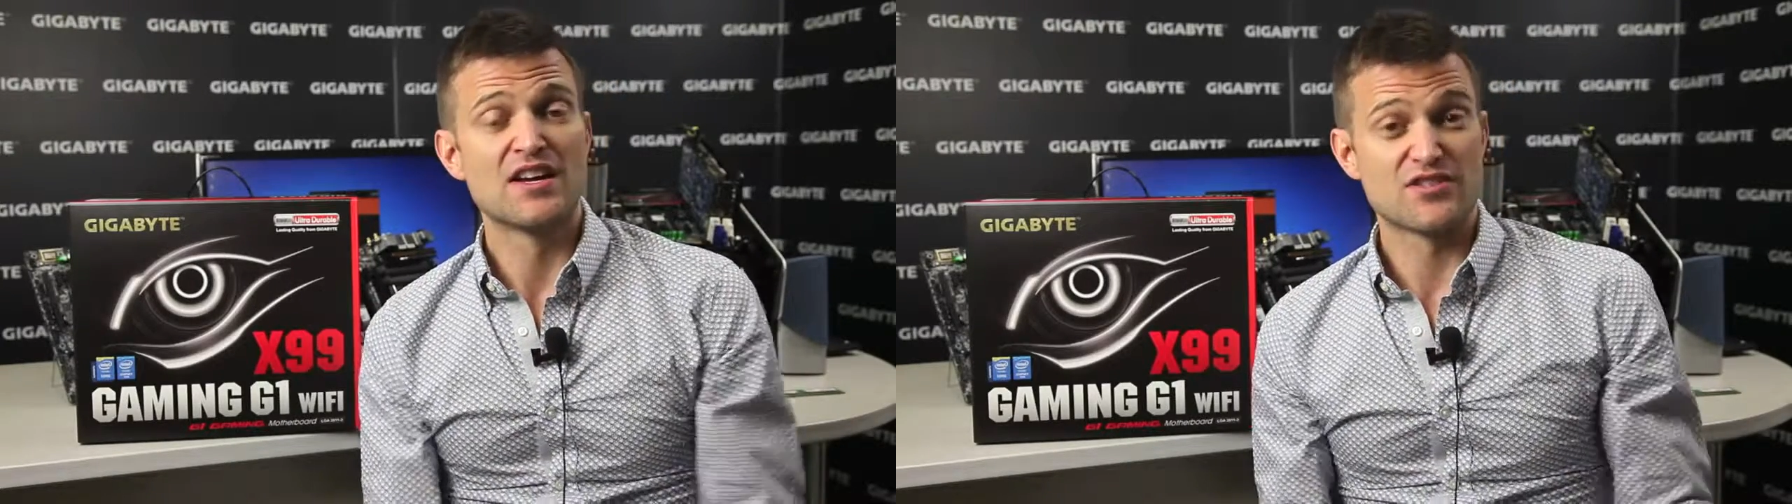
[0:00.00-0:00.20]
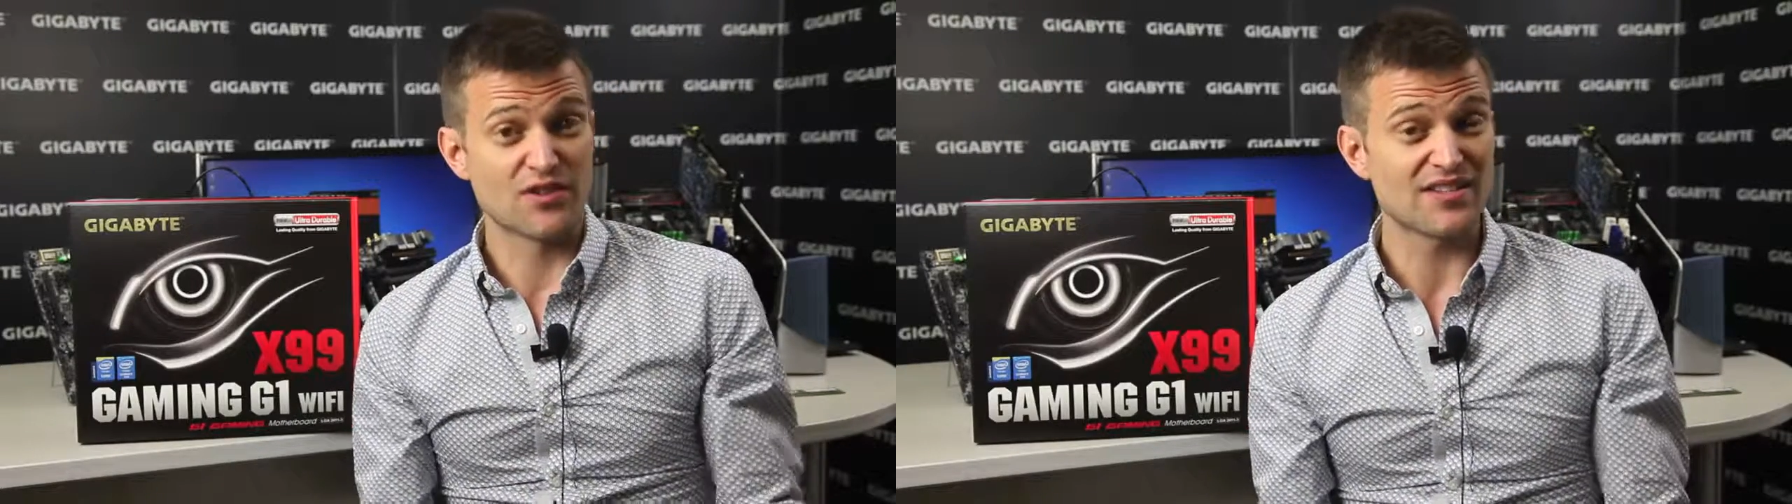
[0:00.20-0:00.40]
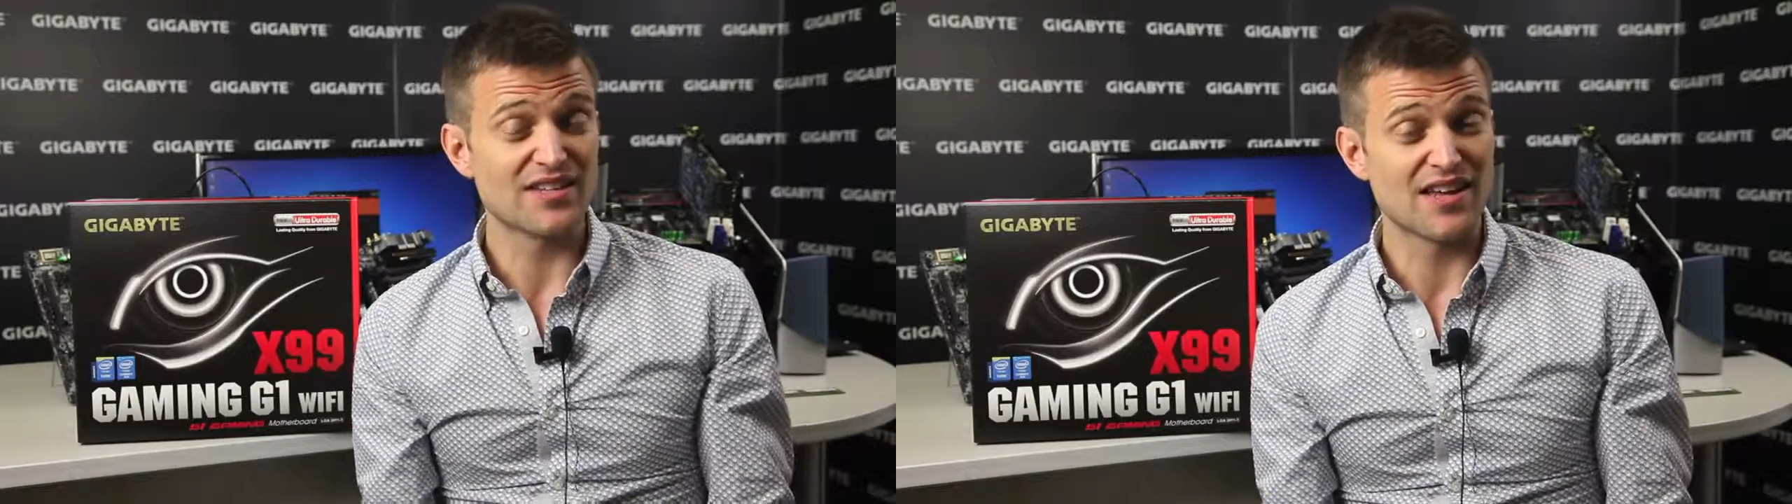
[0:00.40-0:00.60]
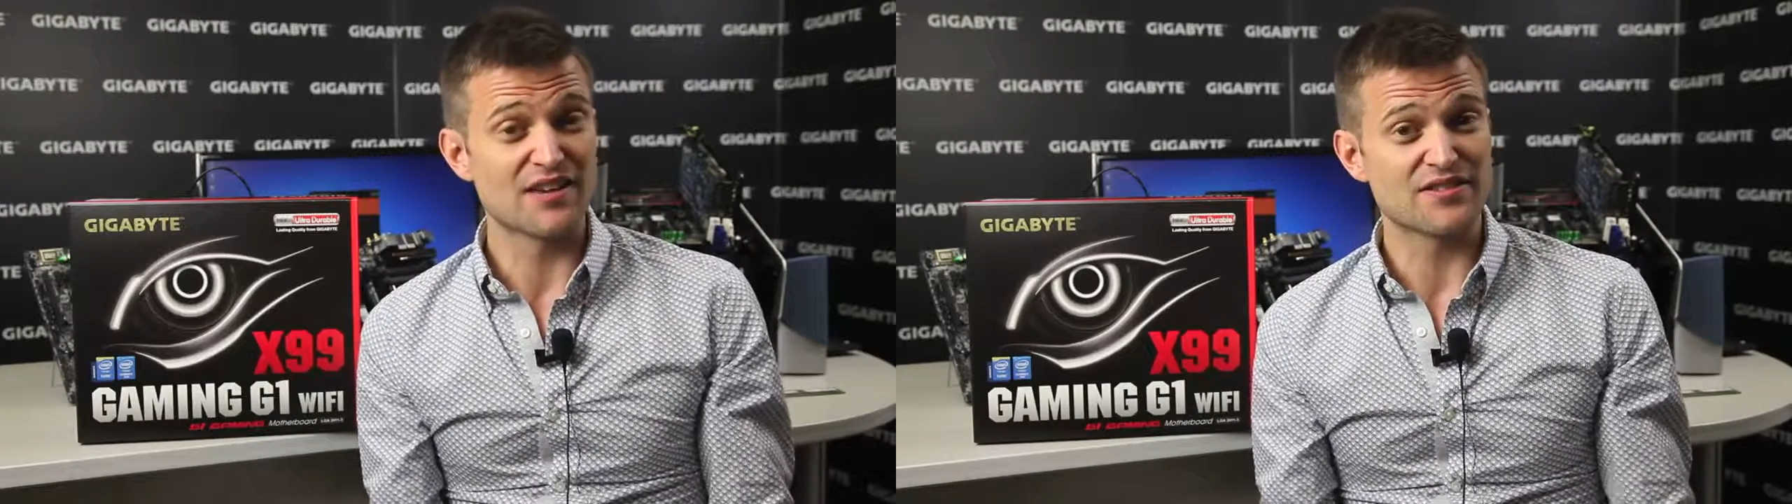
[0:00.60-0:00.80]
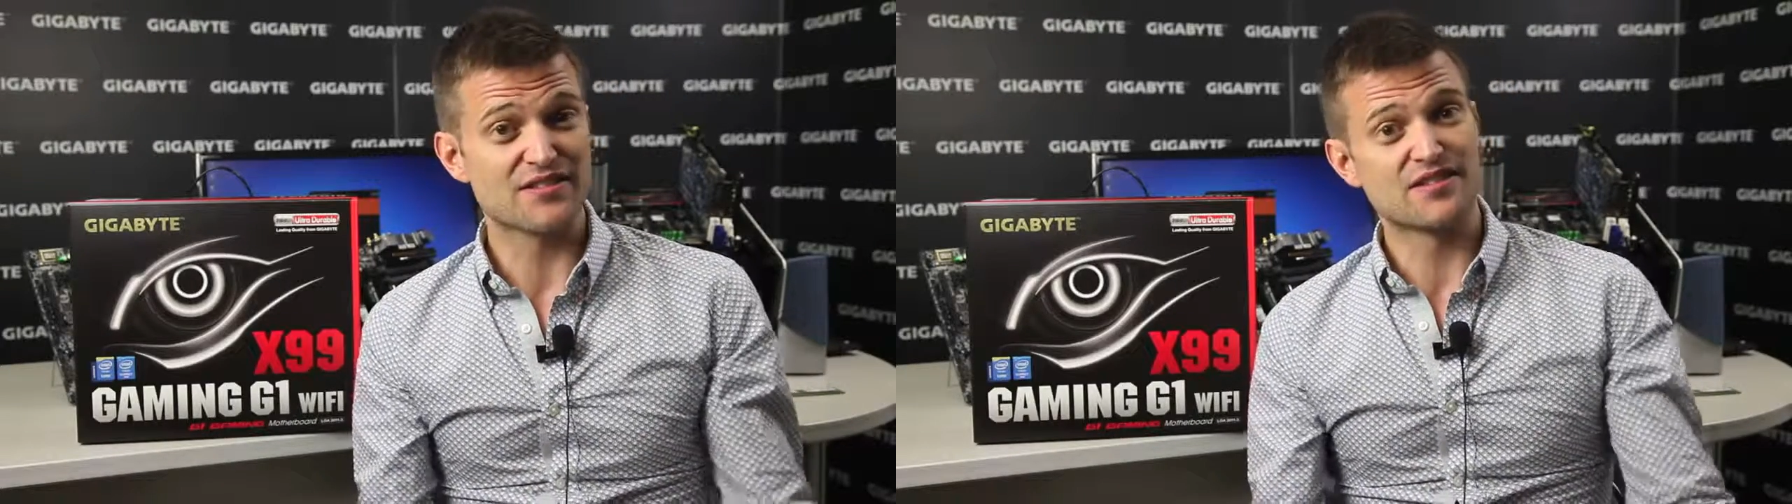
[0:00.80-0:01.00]
So this
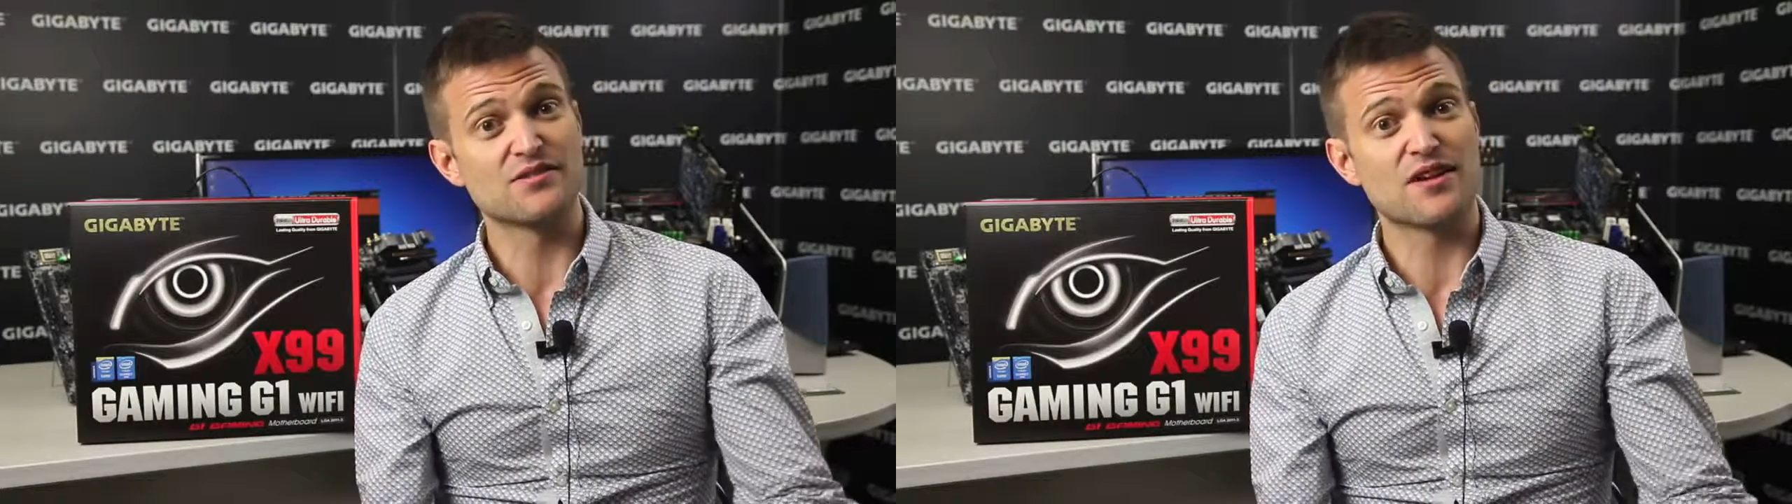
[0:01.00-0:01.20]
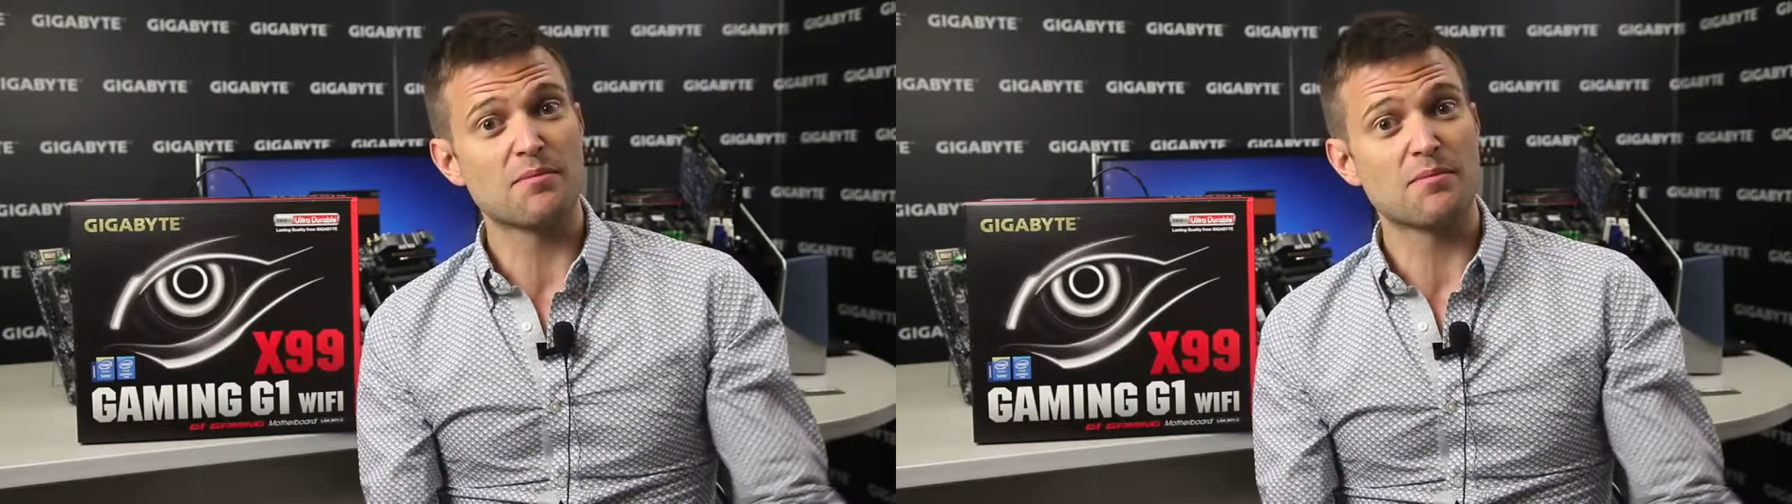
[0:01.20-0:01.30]
allows us to do a